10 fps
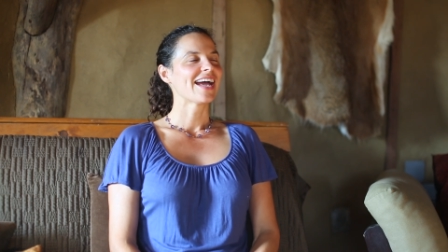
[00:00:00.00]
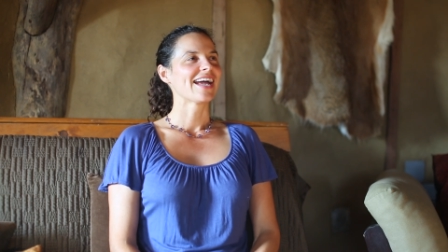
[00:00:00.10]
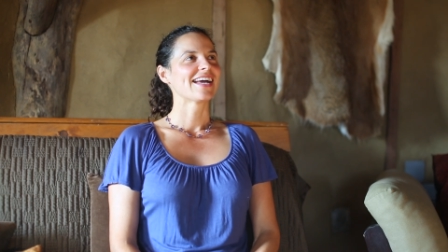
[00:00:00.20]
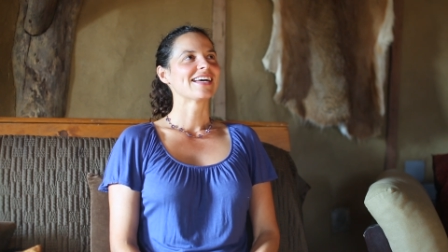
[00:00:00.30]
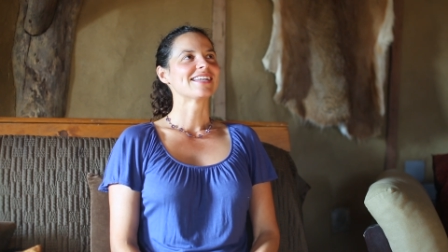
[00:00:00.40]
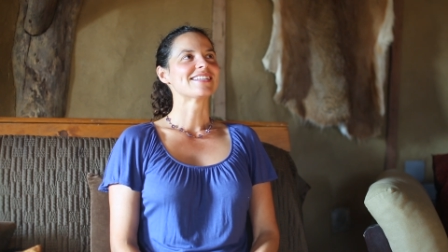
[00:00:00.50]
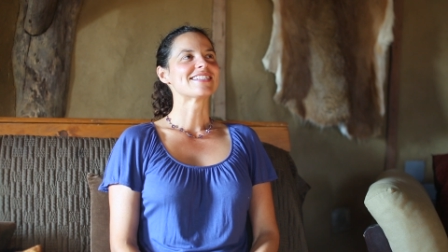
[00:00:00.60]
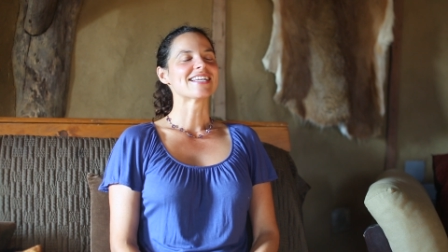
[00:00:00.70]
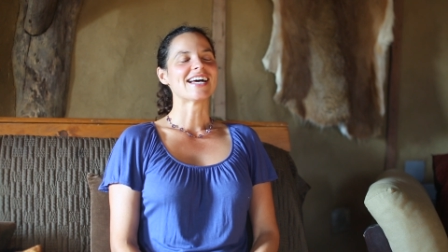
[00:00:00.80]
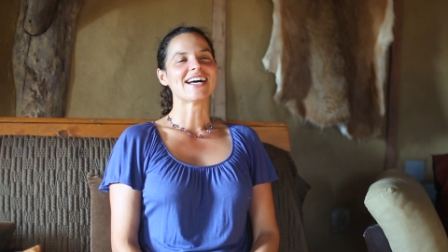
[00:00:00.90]

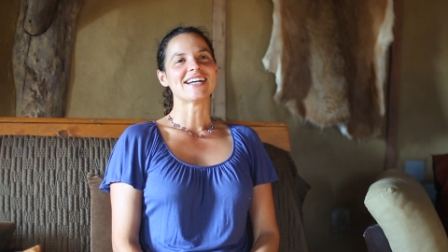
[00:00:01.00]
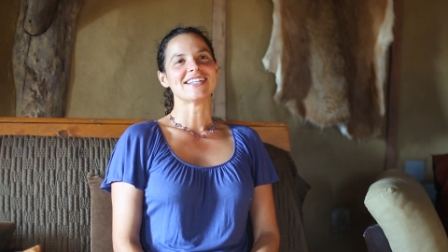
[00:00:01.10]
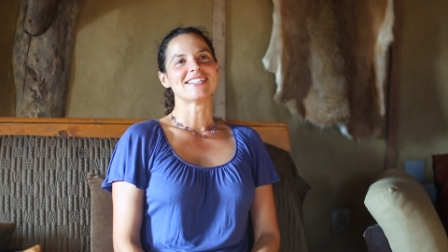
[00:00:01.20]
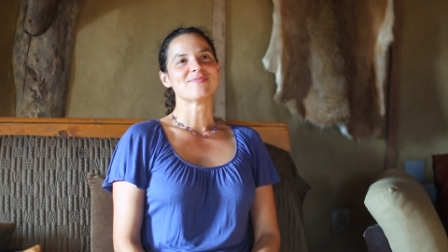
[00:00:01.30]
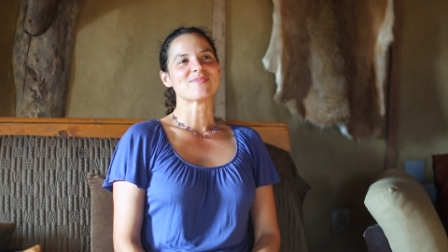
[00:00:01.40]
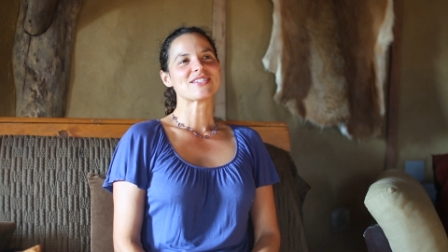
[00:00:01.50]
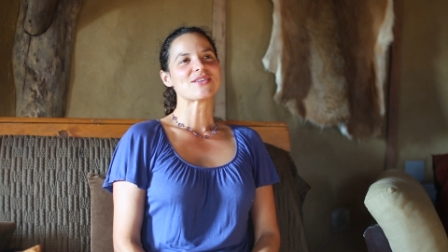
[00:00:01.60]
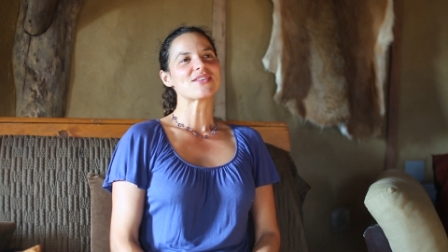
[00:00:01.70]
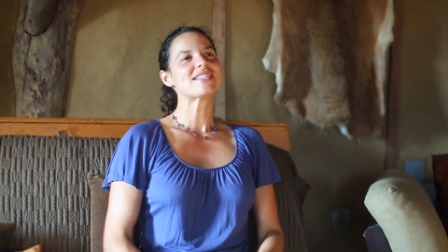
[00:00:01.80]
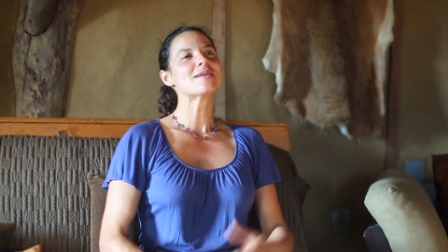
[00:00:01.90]
And um,
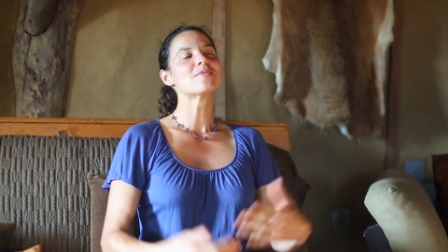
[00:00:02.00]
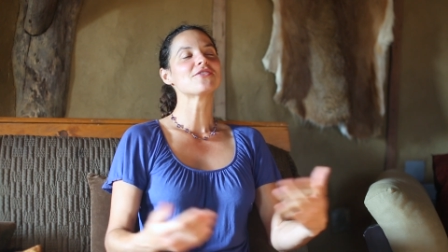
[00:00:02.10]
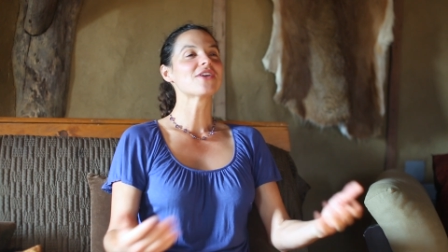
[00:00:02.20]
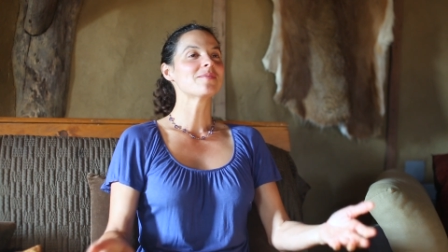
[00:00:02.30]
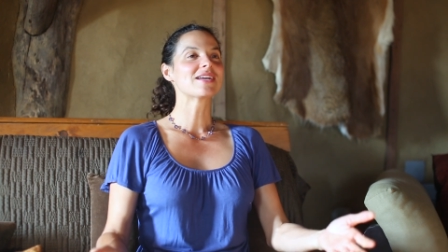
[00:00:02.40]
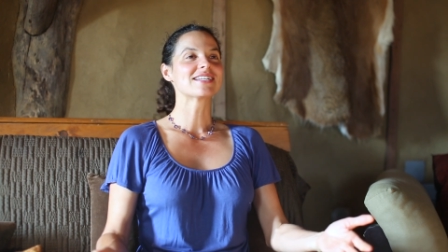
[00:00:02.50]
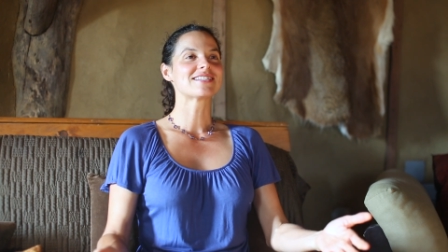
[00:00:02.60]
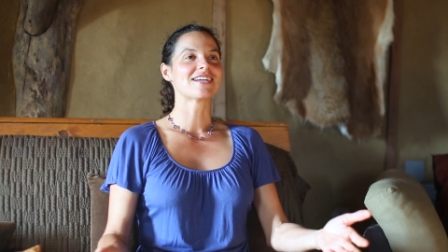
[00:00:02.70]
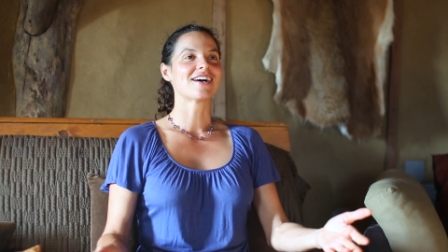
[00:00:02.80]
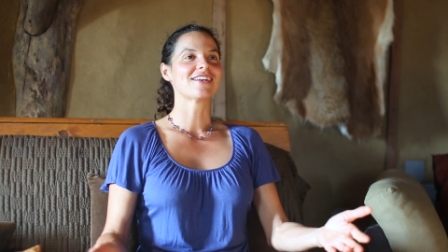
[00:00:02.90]
so the timber framing is
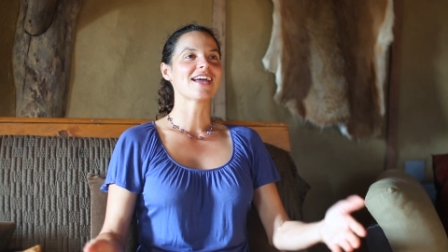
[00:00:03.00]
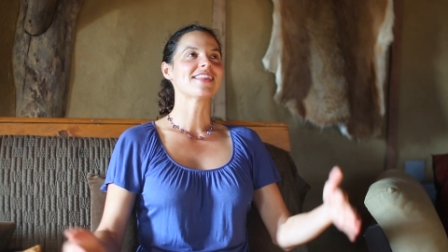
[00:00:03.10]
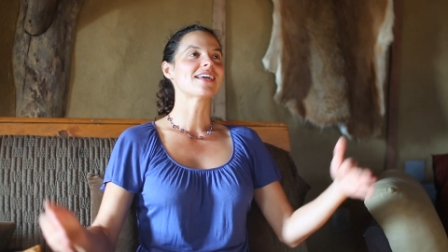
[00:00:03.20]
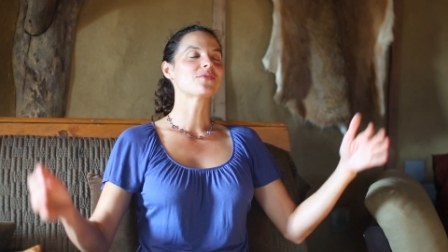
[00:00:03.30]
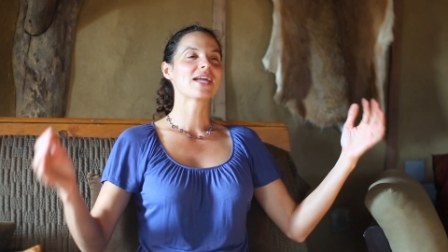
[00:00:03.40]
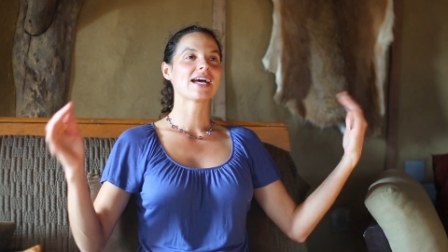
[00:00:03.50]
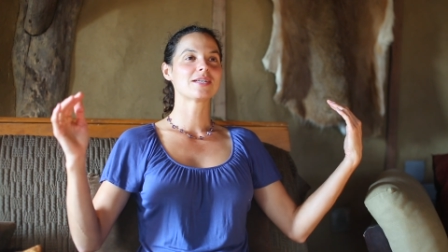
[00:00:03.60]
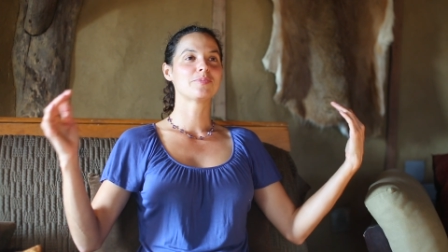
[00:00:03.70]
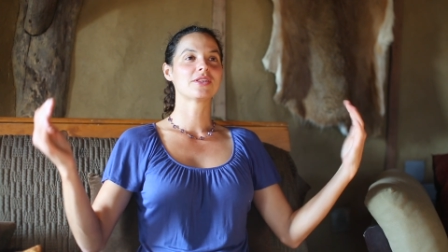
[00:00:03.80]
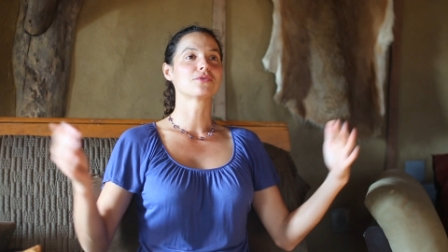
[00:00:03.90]
done, and then we had
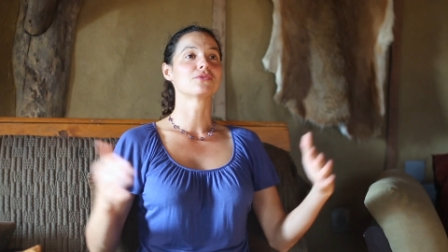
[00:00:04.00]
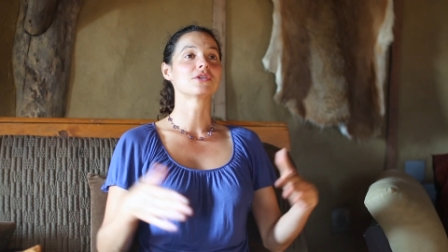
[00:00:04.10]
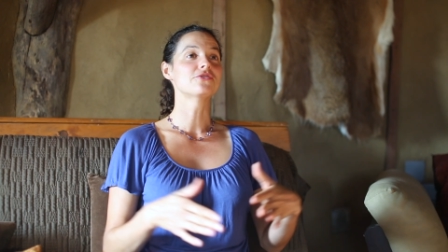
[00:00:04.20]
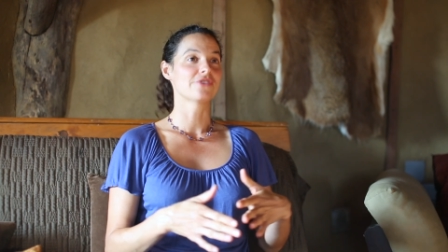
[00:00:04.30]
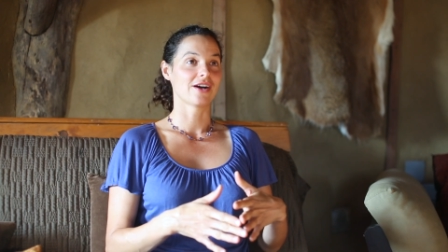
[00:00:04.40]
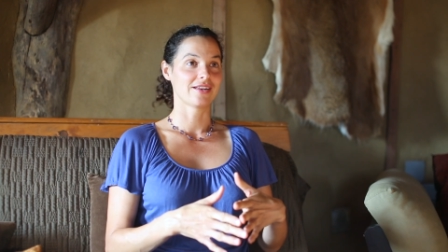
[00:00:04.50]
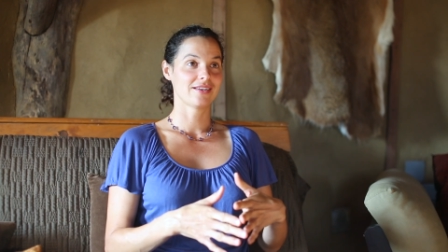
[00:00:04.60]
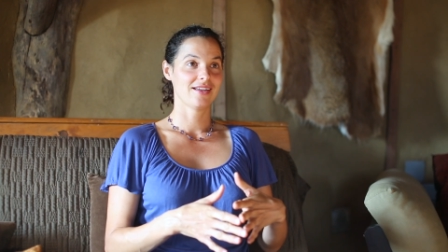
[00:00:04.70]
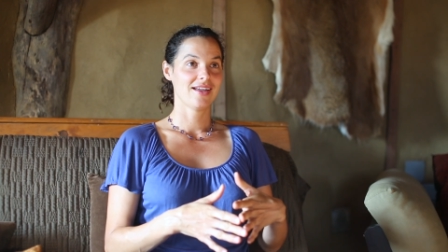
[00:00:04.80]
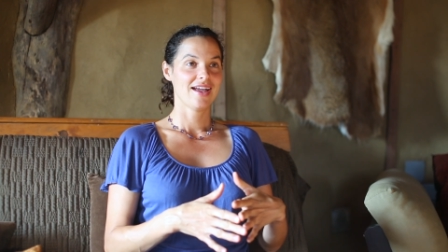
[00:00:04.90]
to put the roof on.